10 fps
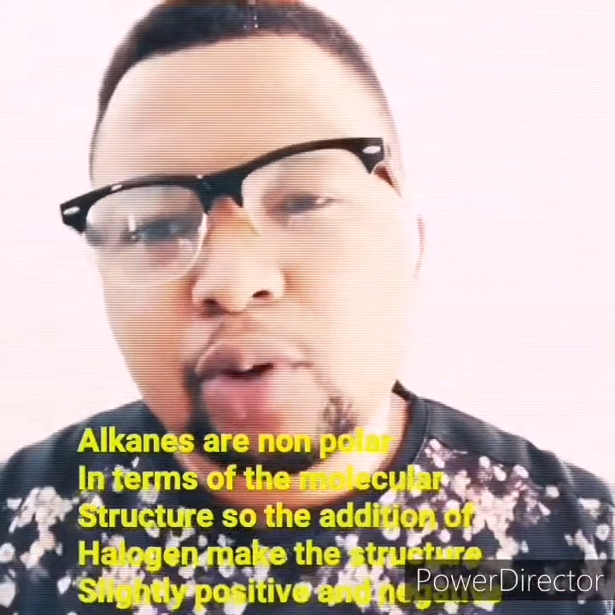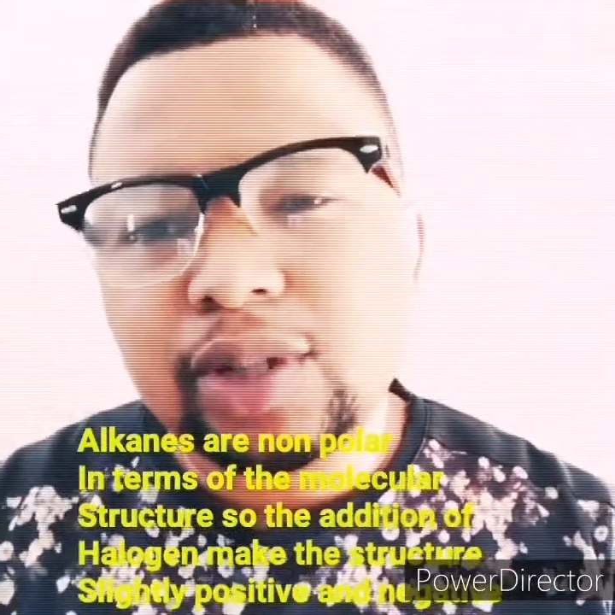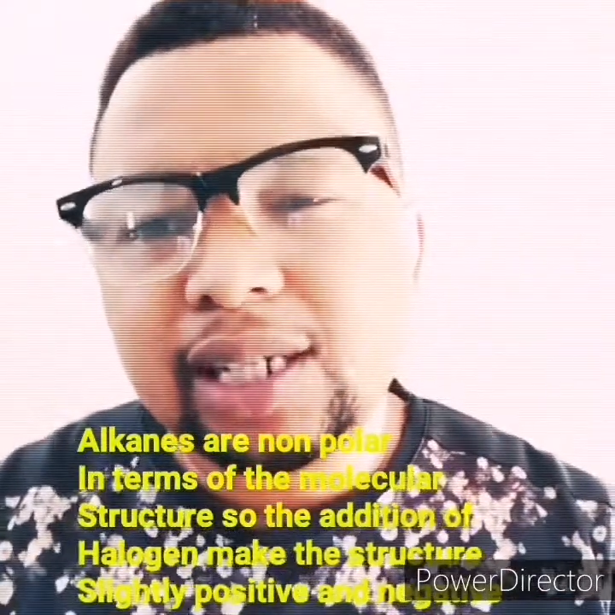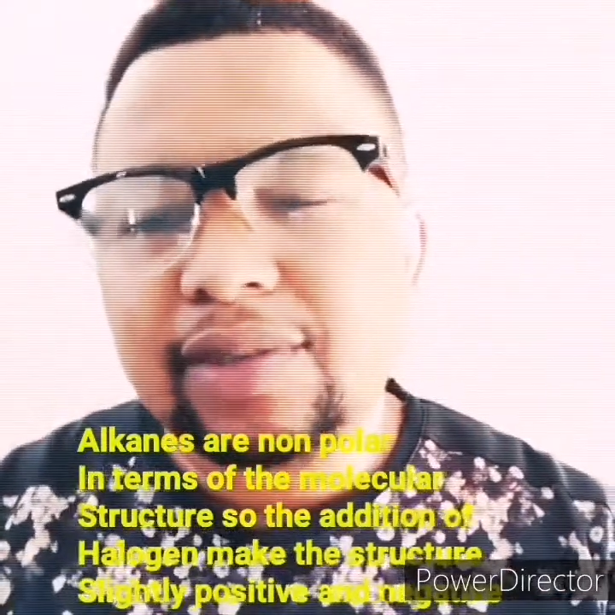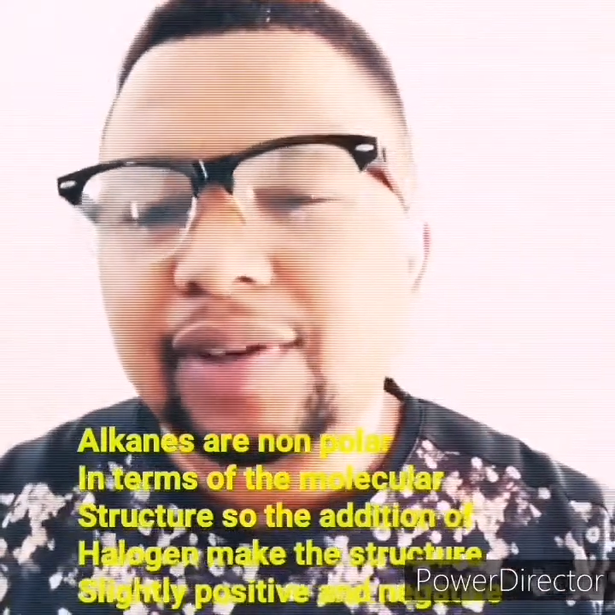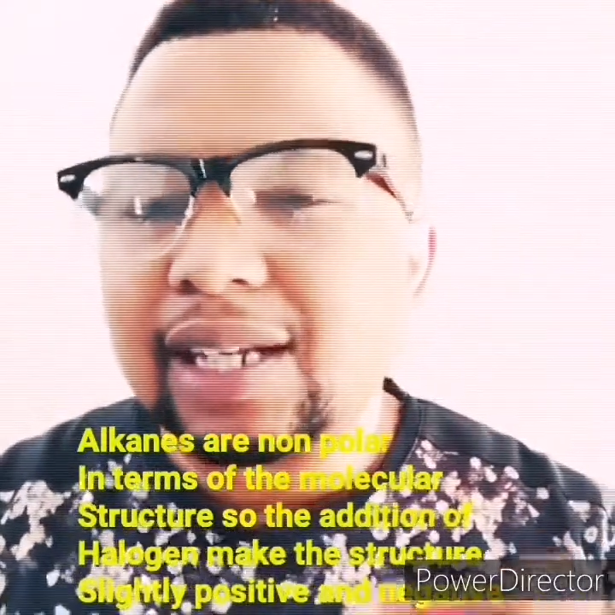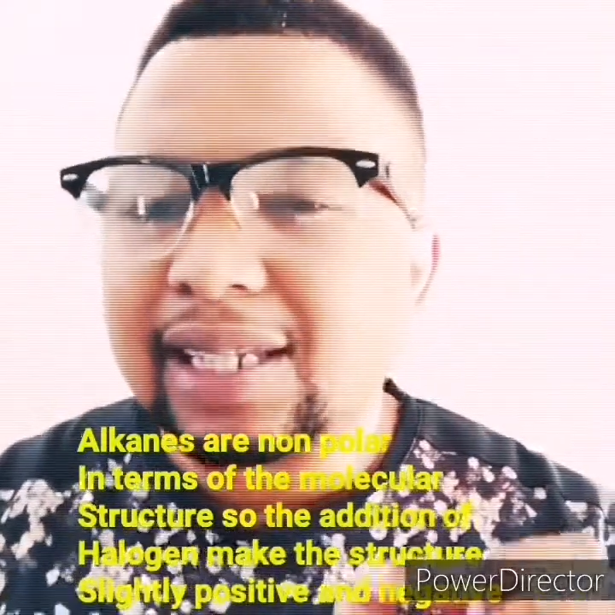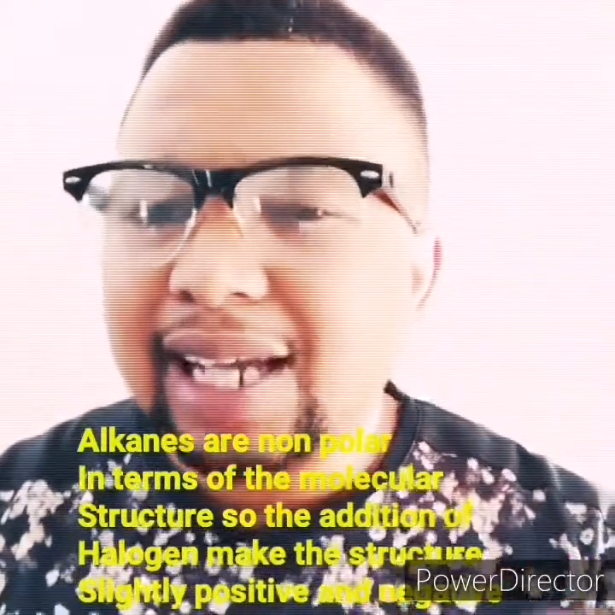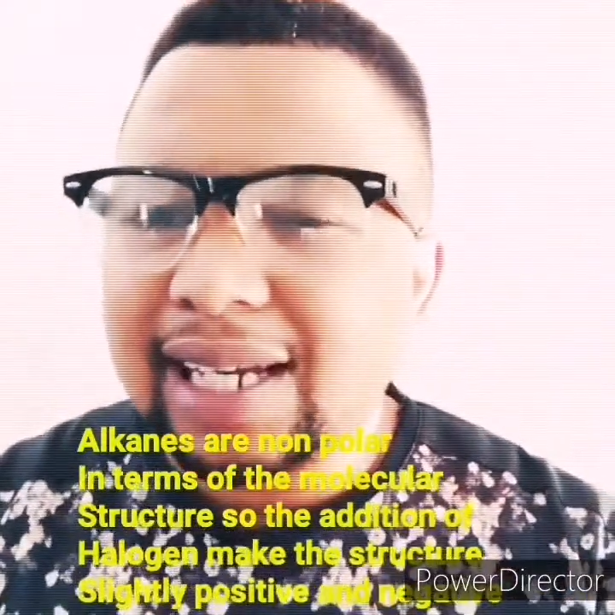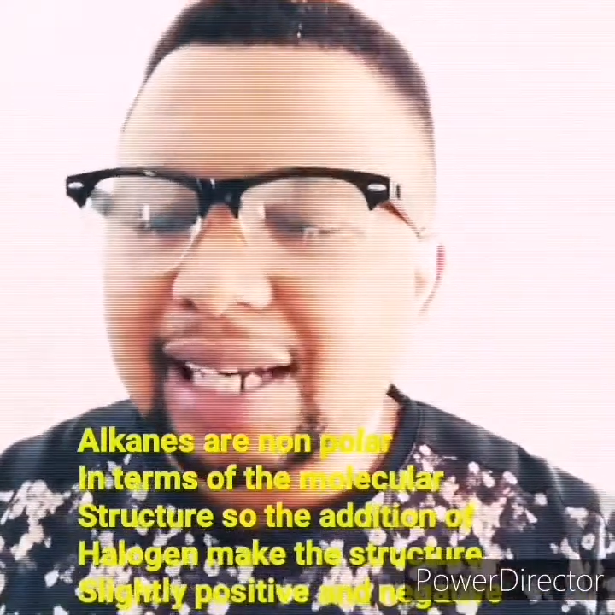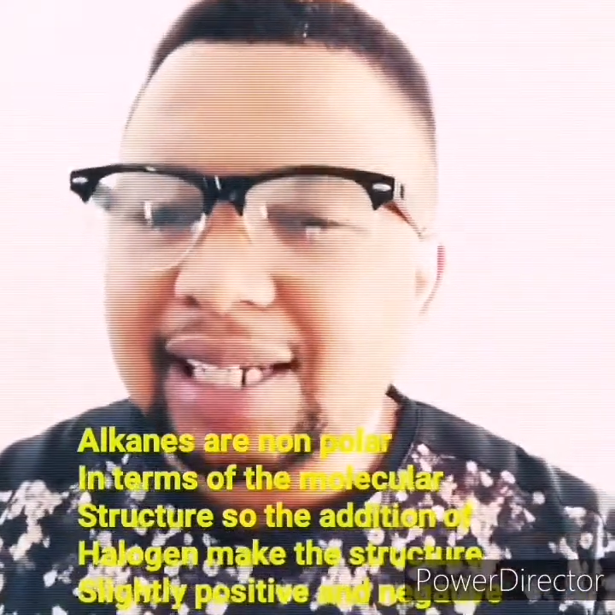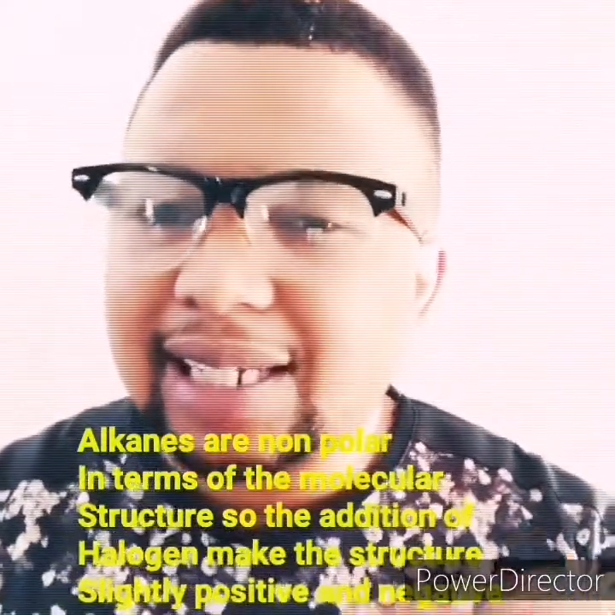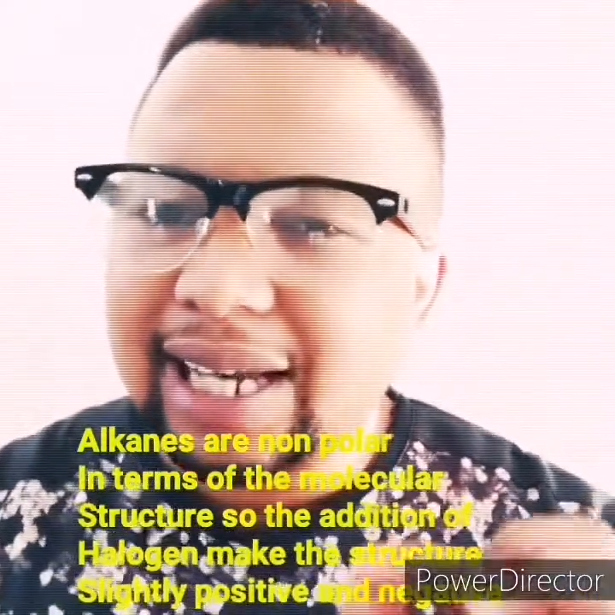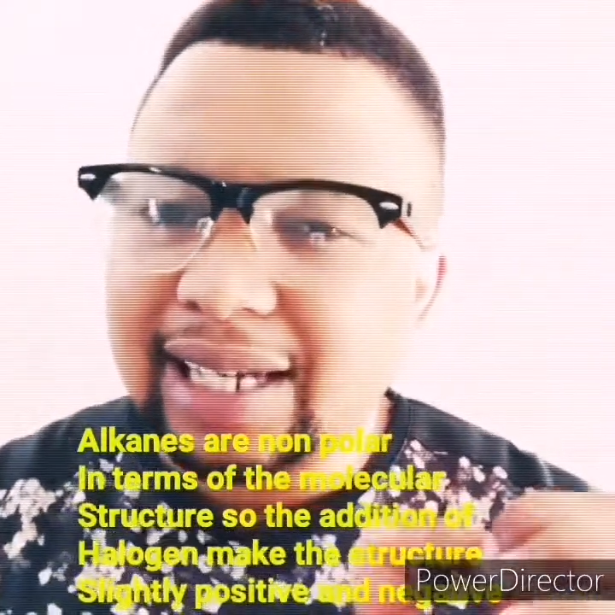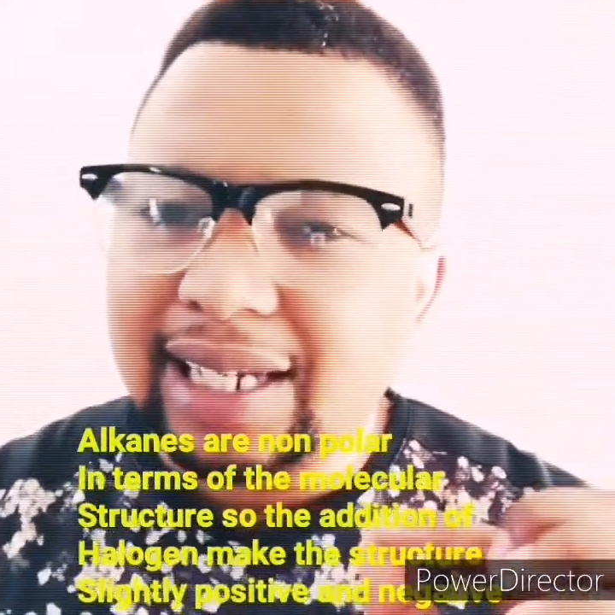positive and a side that
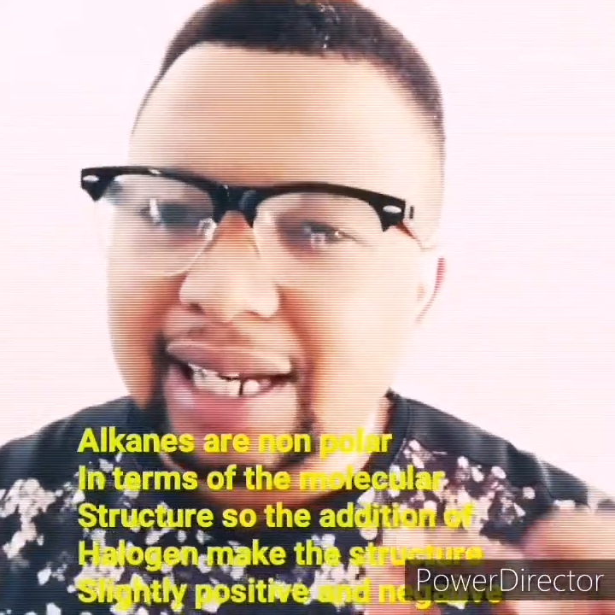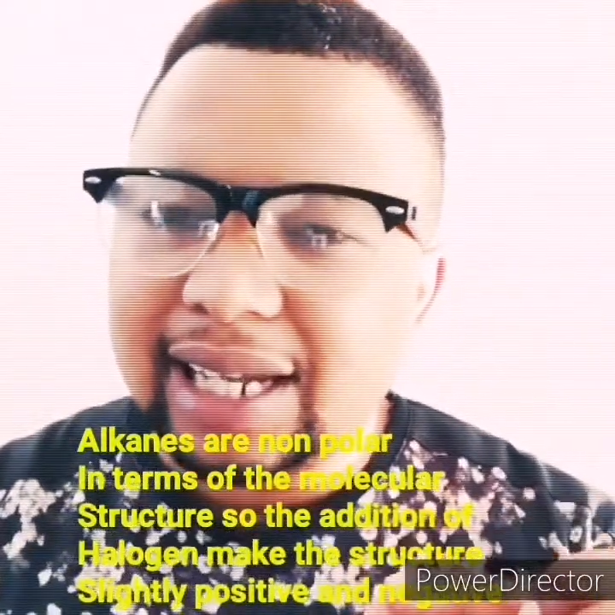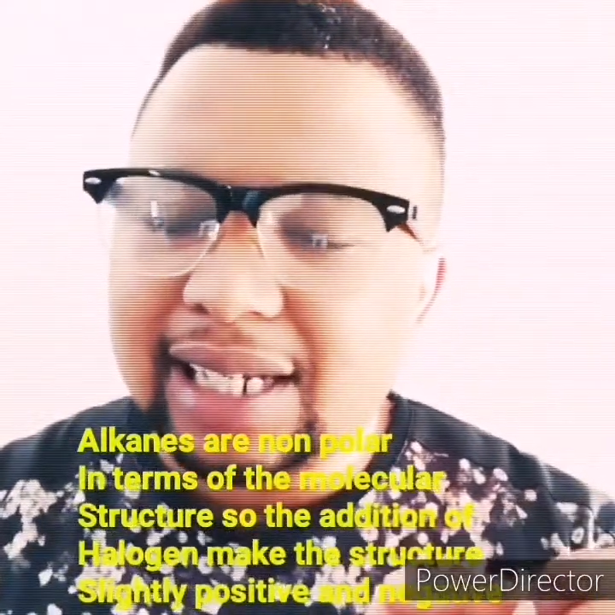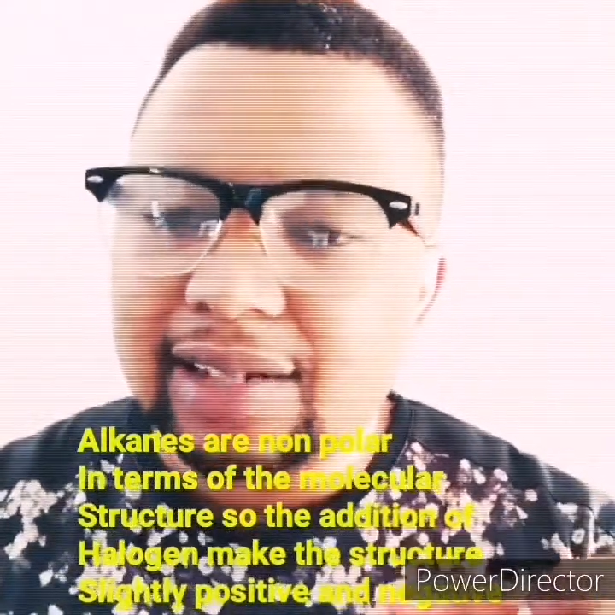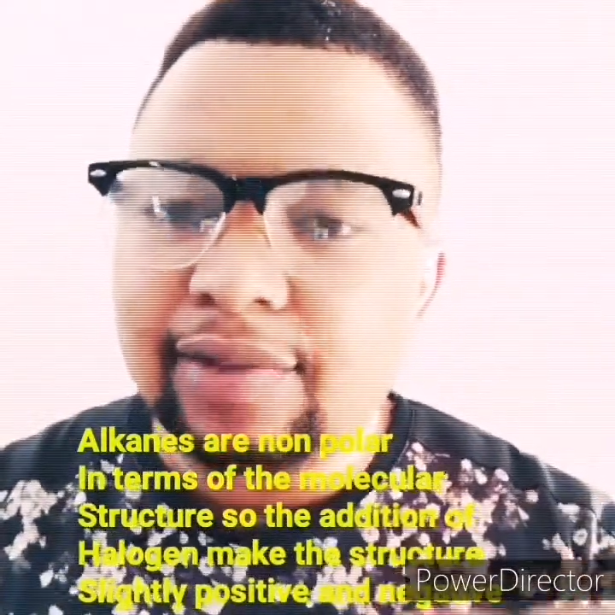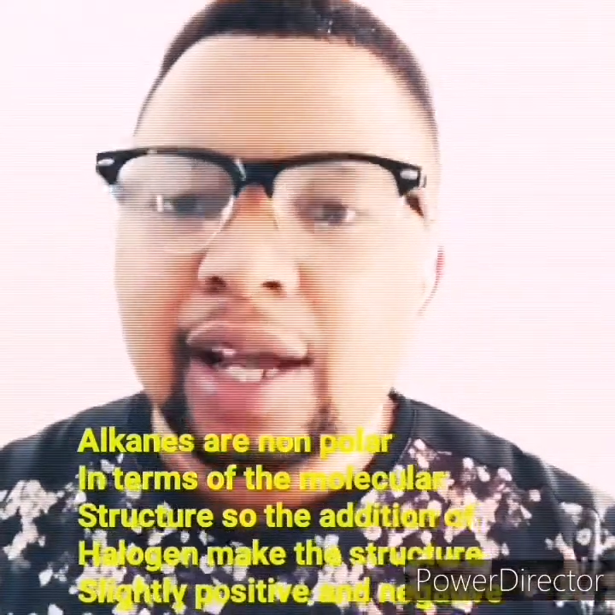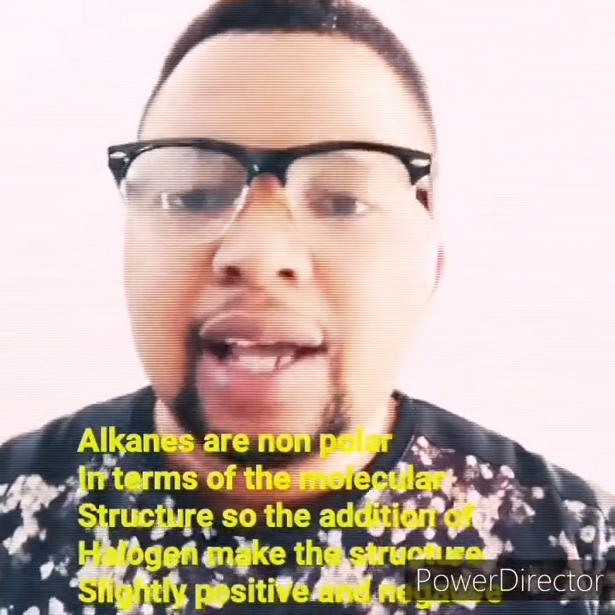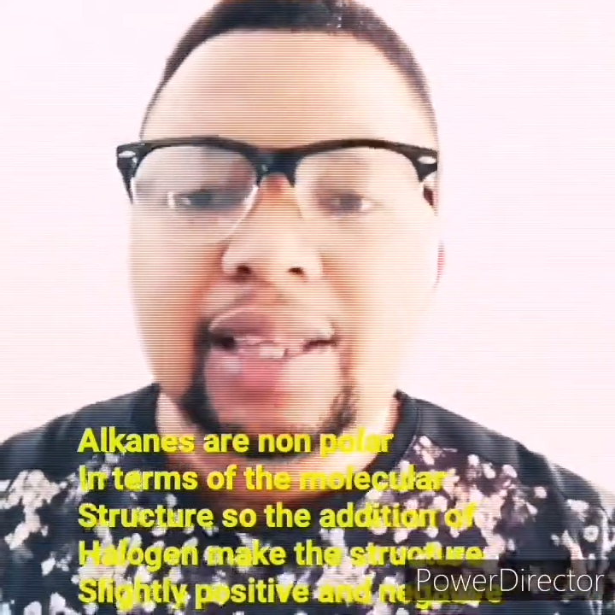is slightly negative,